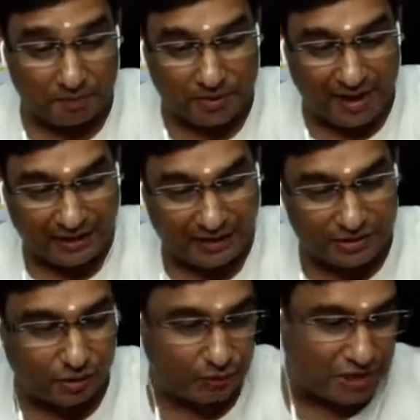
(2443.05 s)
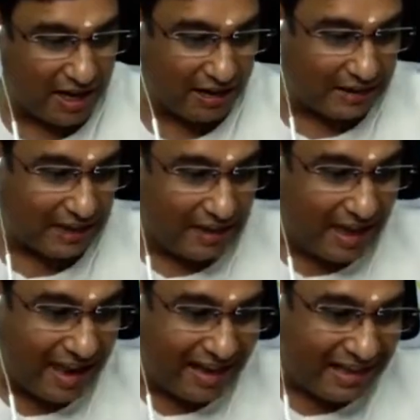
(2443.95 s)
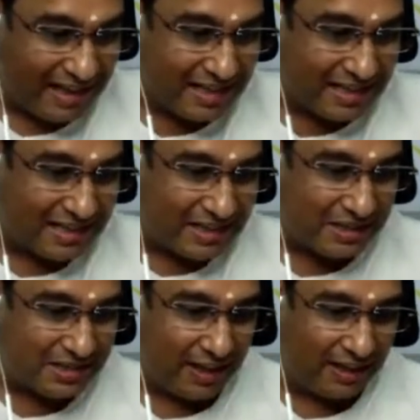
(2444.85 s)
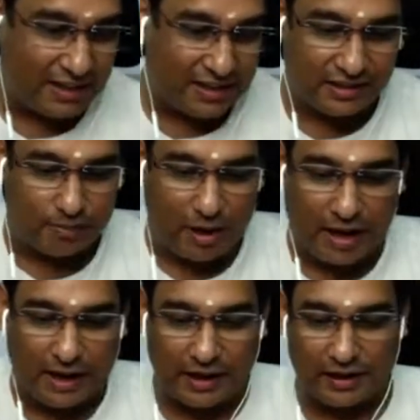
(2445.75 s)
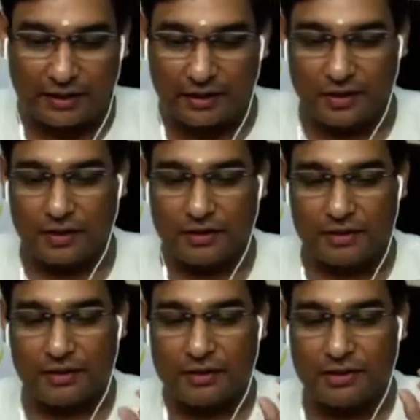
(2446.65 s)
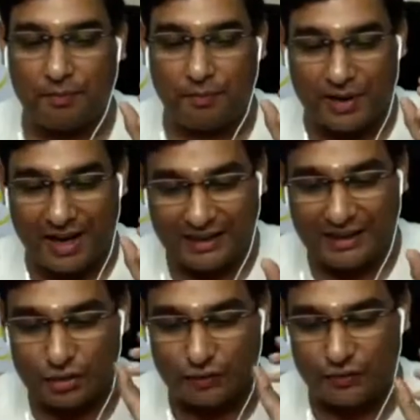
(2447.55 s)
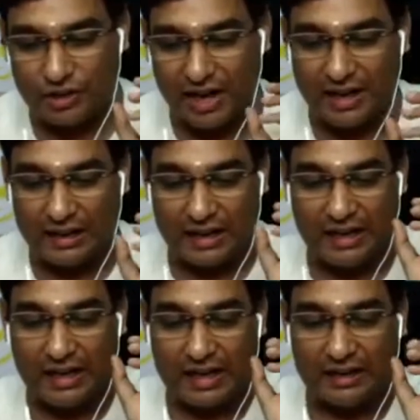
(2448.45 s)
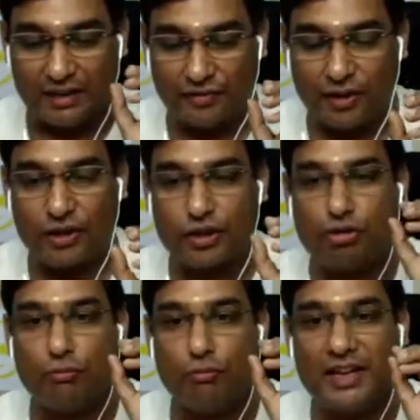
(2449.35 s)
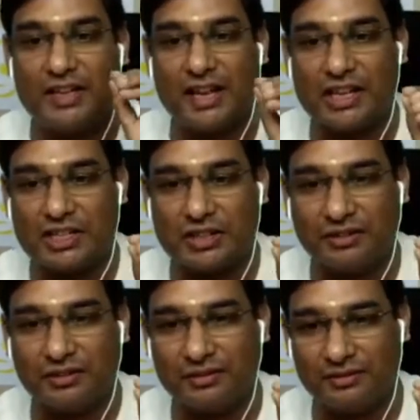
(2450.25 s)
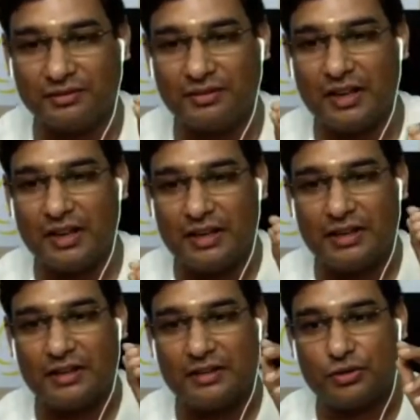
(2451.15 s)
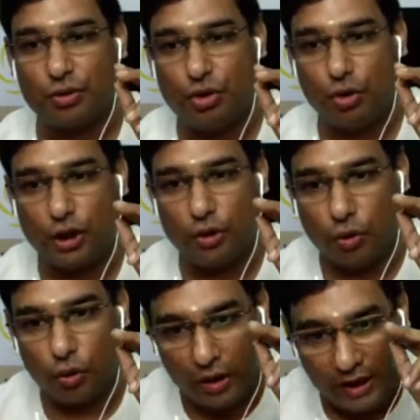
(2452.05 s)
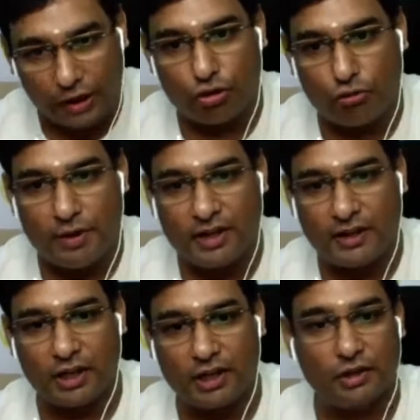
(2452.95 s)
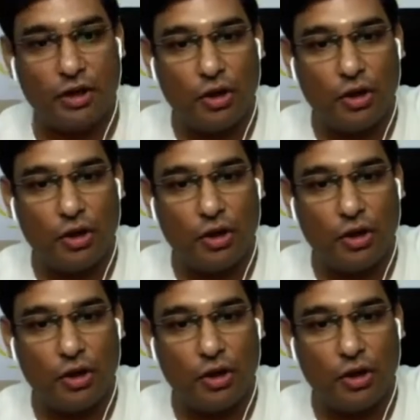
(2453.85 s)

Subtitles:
Practice of chanting and silencing the mind. The practice of chanting refers to meditation. So you can only do meditation